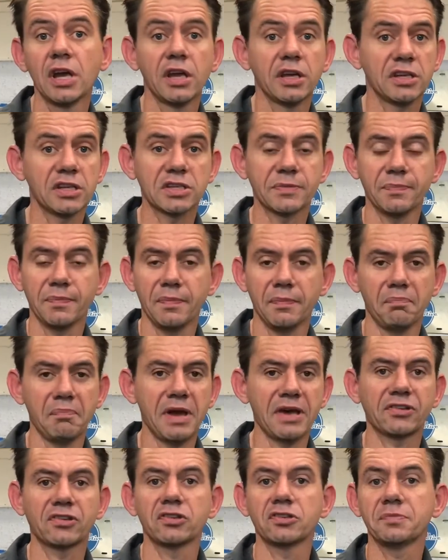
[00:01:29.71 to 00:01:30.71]
Just
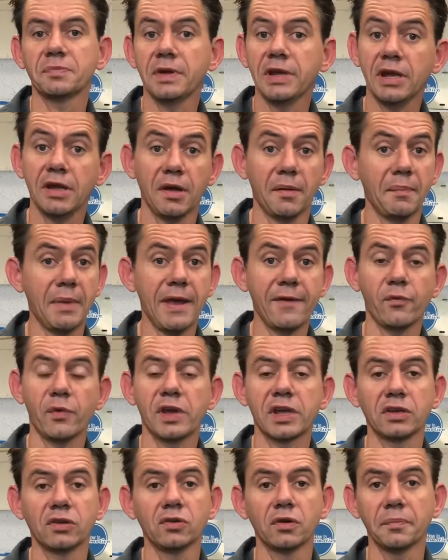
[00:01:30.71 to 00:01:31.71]
message me and maybe we
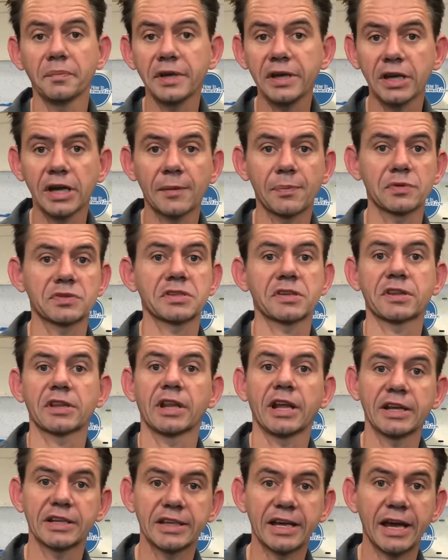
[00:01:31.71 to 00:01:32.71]
can do a meetup or something
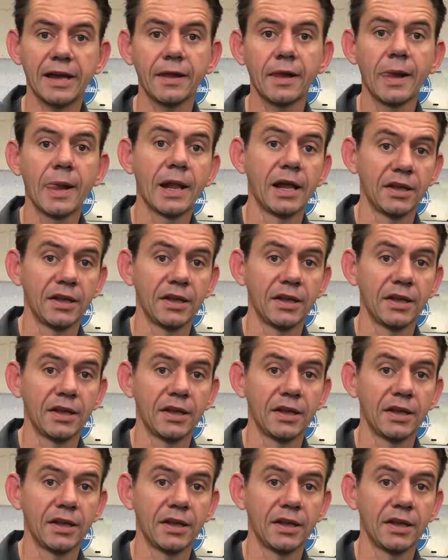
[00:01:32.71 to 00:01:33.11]
like that.